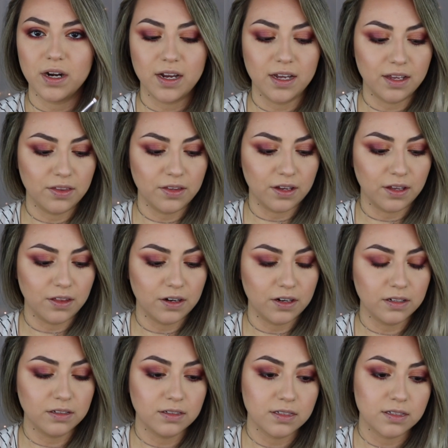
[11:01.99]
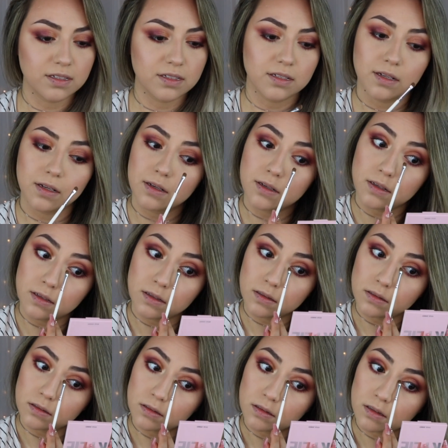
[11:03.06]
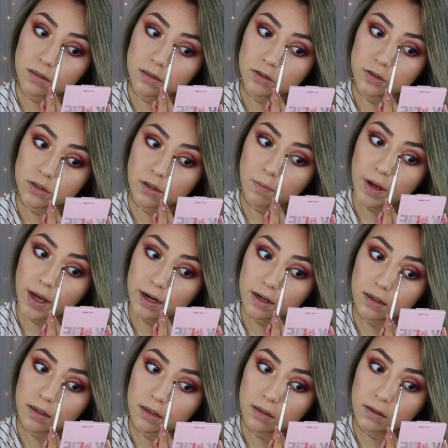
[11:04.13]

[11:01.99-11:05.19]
eye and the other? It's dramatic.